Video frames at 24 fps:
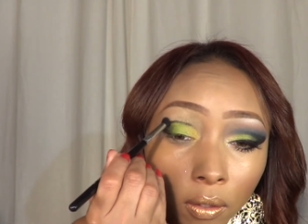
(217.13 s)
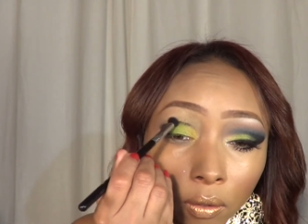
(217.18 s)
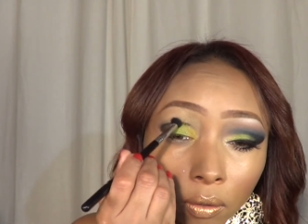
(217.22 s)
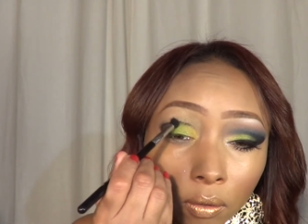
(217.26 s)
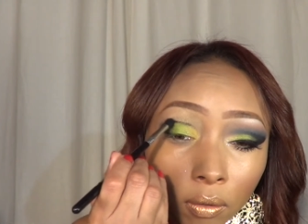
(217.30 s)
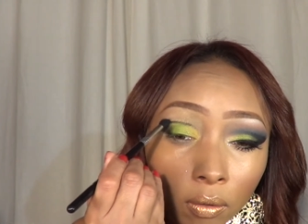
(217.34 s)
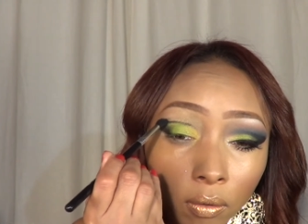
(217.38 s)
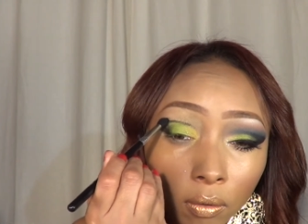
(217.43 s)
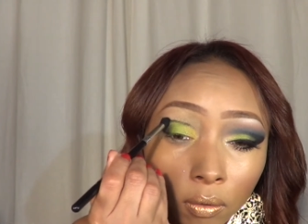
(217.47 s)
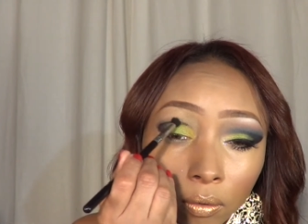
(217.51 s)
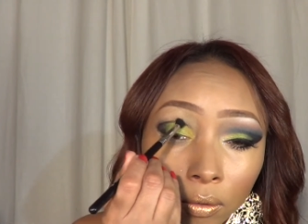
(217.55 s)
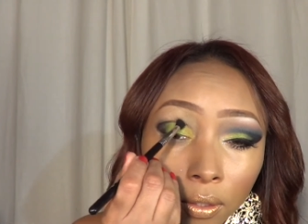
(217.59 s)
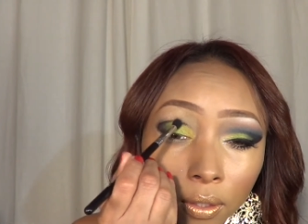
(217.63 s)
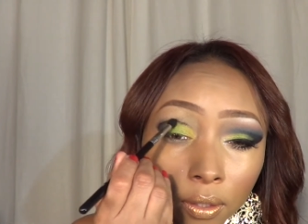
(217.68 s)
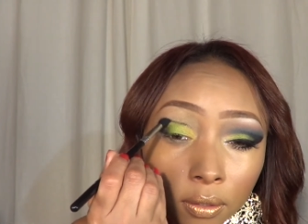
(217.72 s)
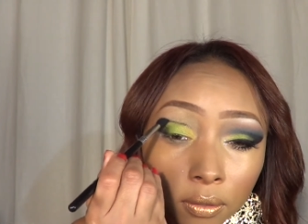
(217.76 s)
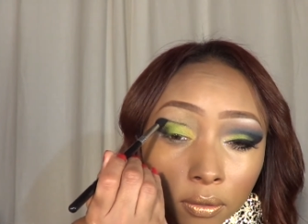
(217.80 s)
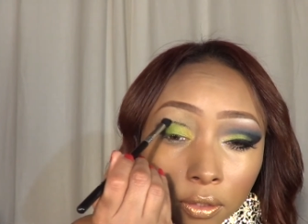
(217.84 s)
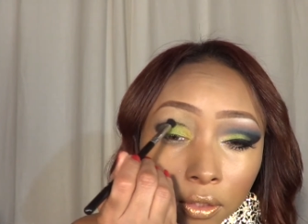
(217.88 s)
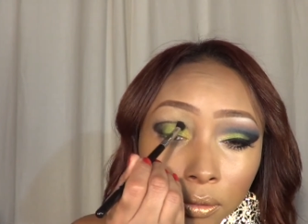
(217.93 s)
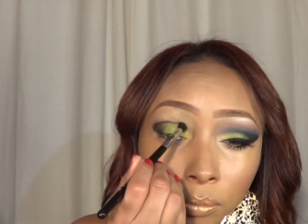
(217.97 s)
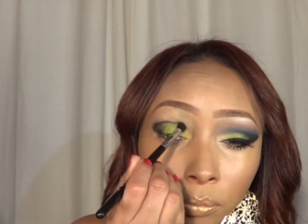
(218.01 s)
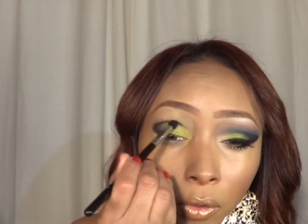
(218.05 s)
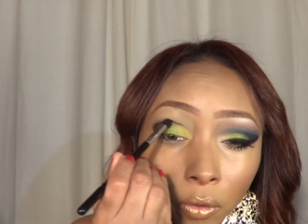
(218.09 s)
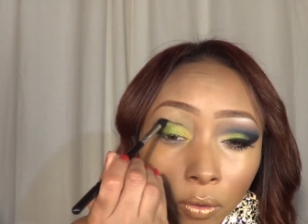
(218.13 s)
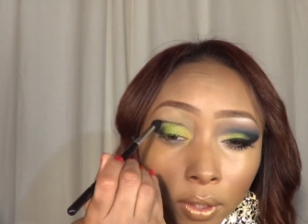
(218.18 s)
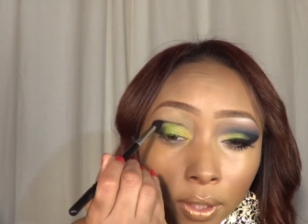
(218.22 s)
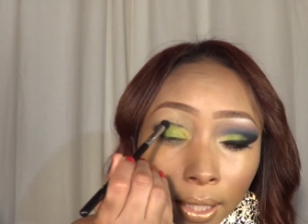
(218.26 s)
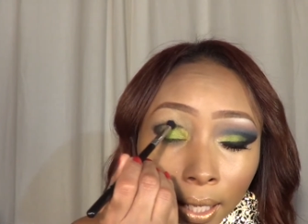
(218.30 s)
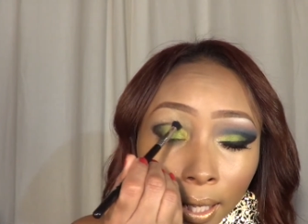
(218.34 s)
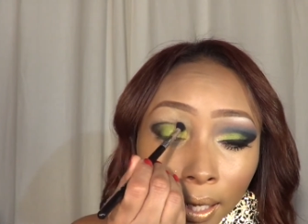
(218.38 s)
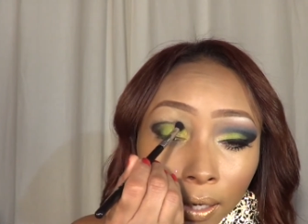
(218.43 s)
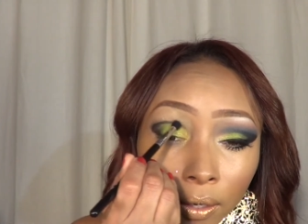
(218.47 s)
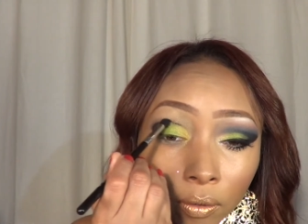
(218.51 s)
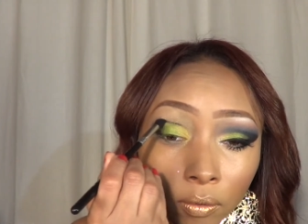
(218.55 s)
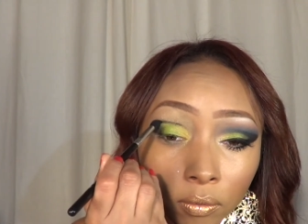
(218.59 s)
on smoking
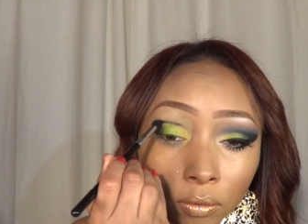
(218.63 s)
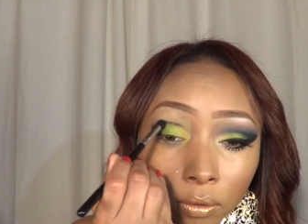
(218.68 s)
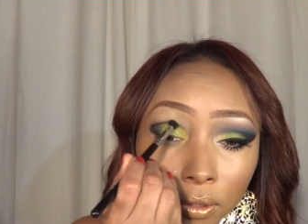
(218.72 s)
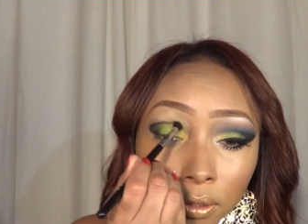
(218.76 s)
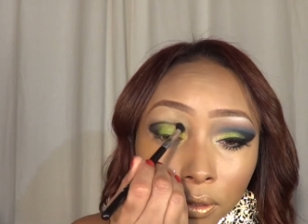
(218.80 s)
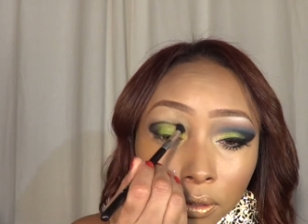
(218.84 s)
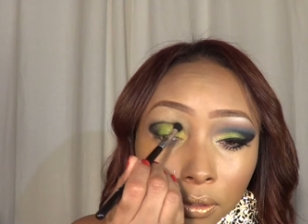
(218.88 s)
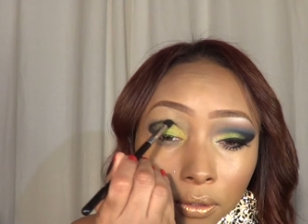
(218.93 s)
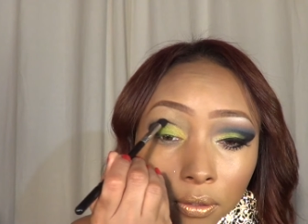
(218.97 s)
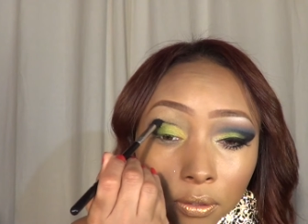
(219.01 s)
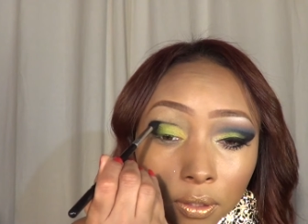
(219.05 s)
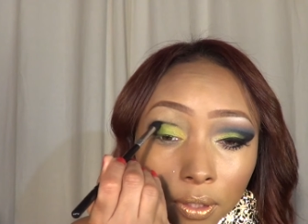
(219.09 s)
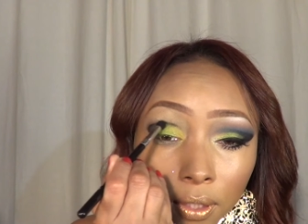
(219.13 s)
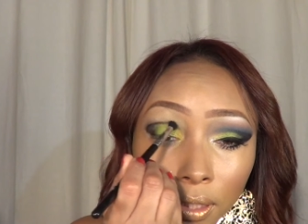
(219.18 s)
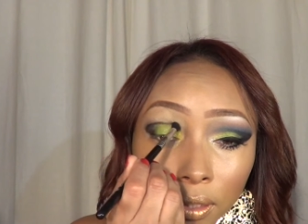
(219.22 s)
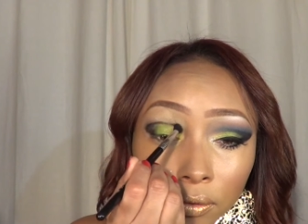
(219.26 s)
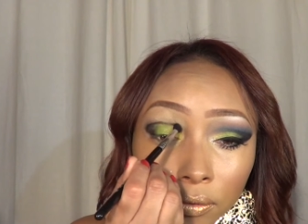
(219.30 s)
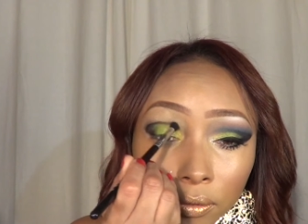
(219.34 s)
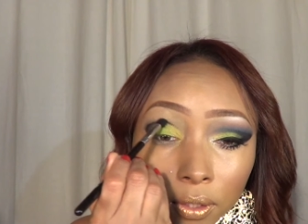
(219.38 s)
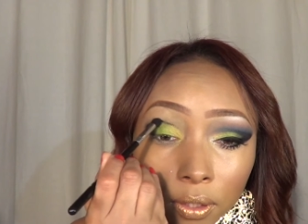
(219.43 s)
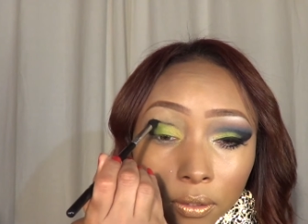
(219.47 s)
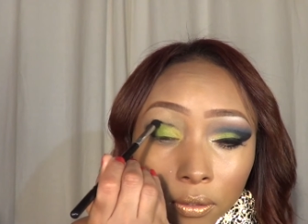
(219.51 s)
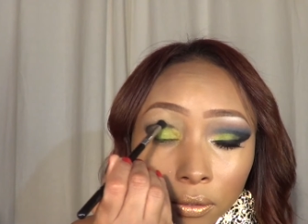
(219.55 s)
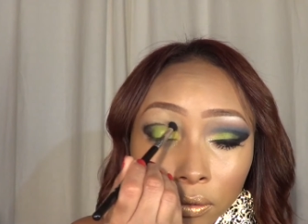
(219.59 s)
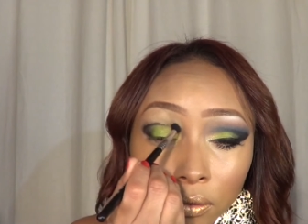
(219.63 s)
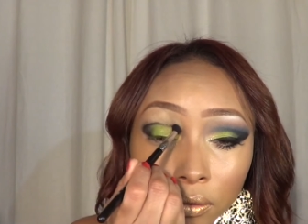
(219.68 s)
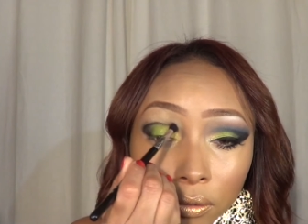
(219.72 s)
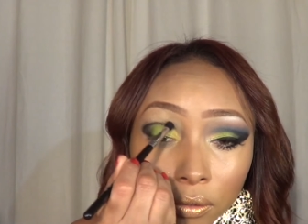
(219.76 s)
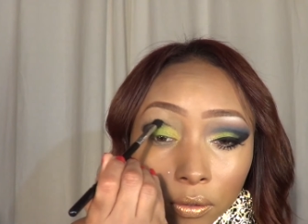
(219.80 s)
out this cut crease.